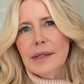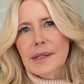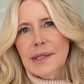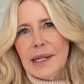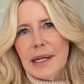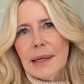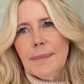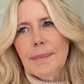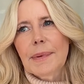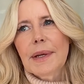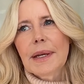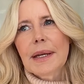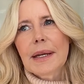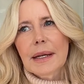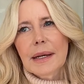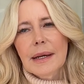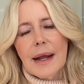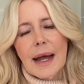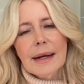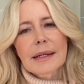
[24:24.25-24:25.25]
deeply
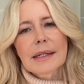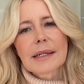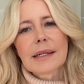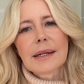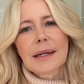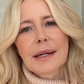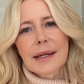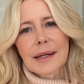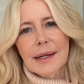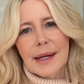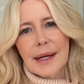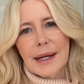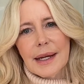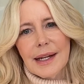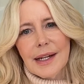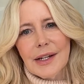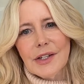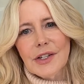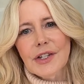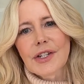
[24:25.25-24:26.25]
connected,
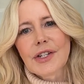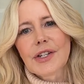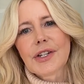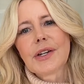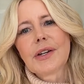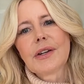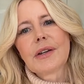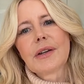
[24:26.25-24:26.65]
engaged